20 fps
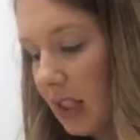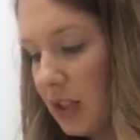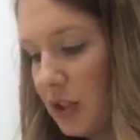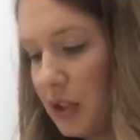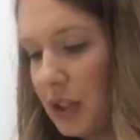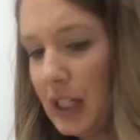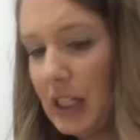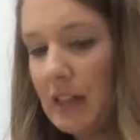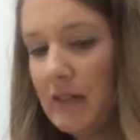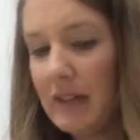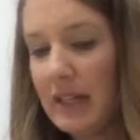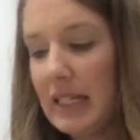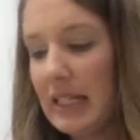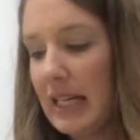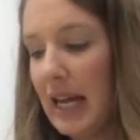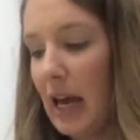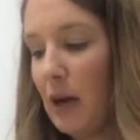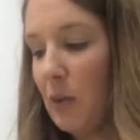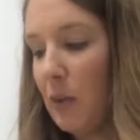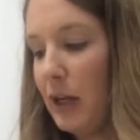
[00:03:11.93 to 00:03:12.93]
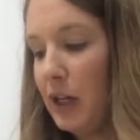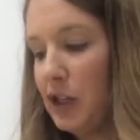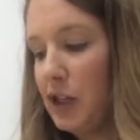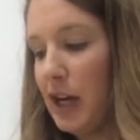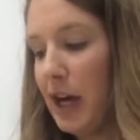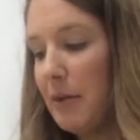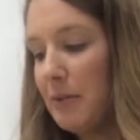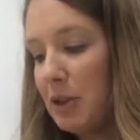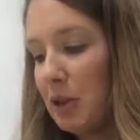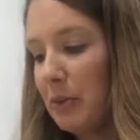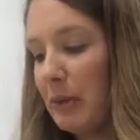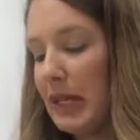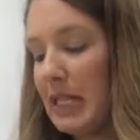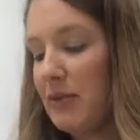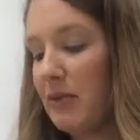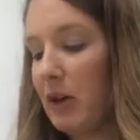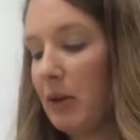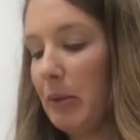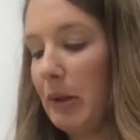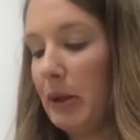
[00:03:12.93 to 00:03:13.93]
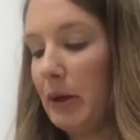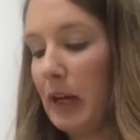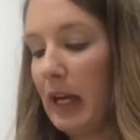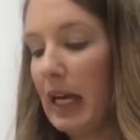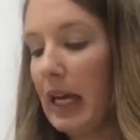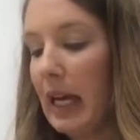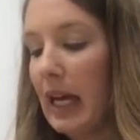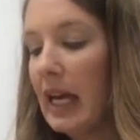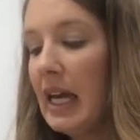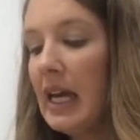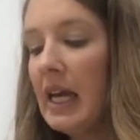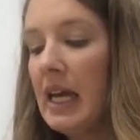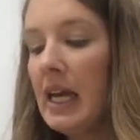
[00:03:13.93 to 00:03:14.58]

So we're going to investigate which shapes are best for building.